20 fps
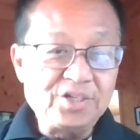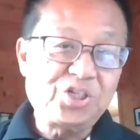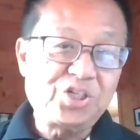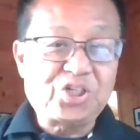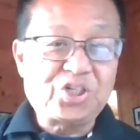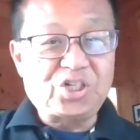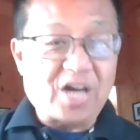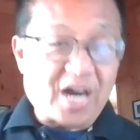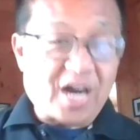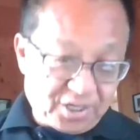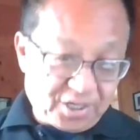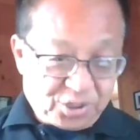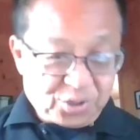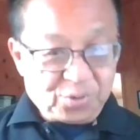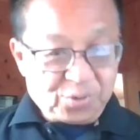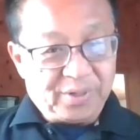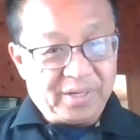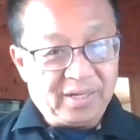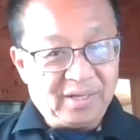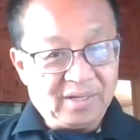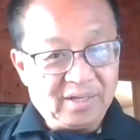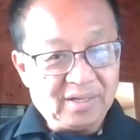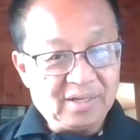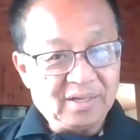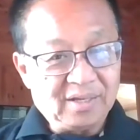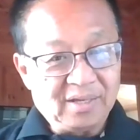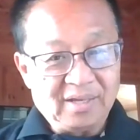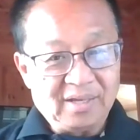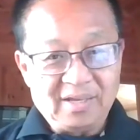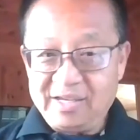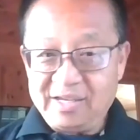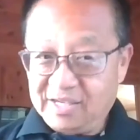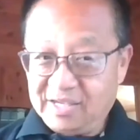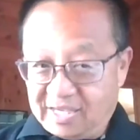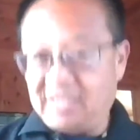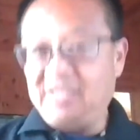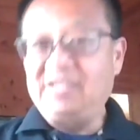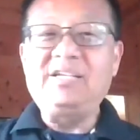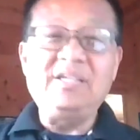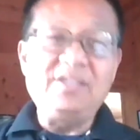start doing,
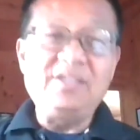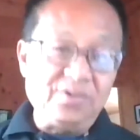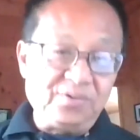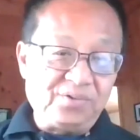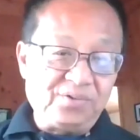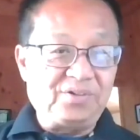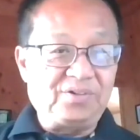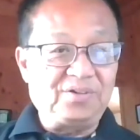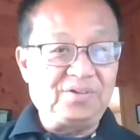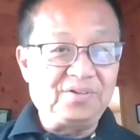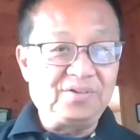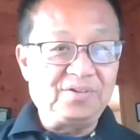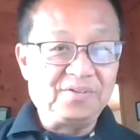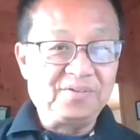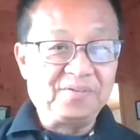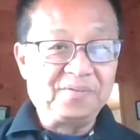continue to do?